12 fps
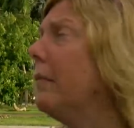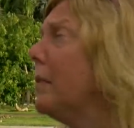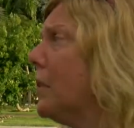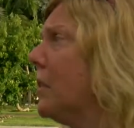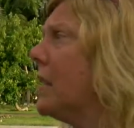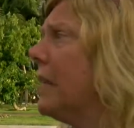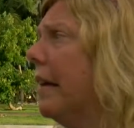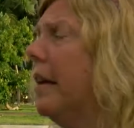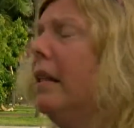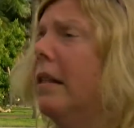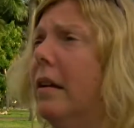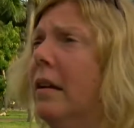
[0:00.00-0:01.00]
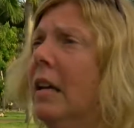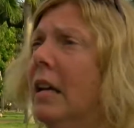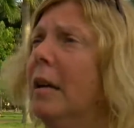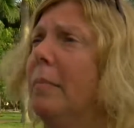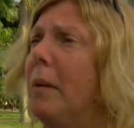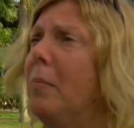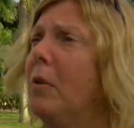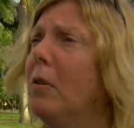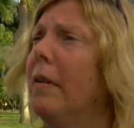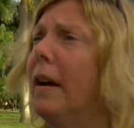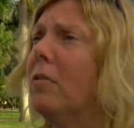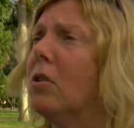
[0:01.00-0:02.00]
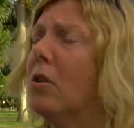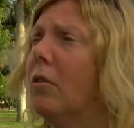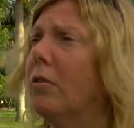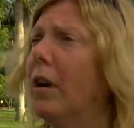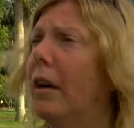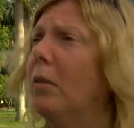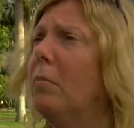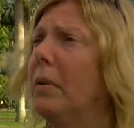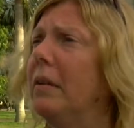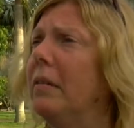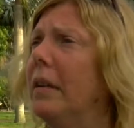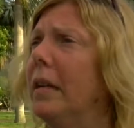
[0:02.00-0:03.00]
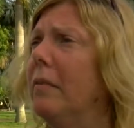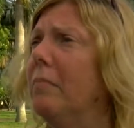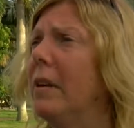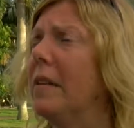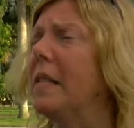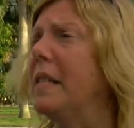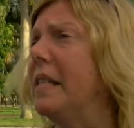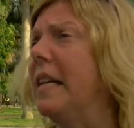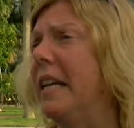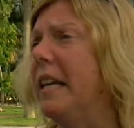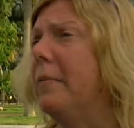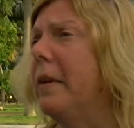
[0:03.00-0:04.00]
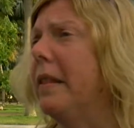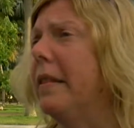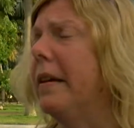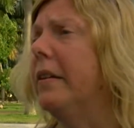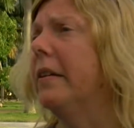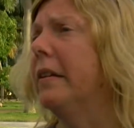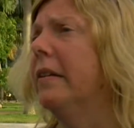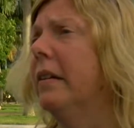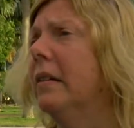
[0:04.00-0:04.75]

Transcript: it was just lucky that people were around to call for help and assist in any way that they could.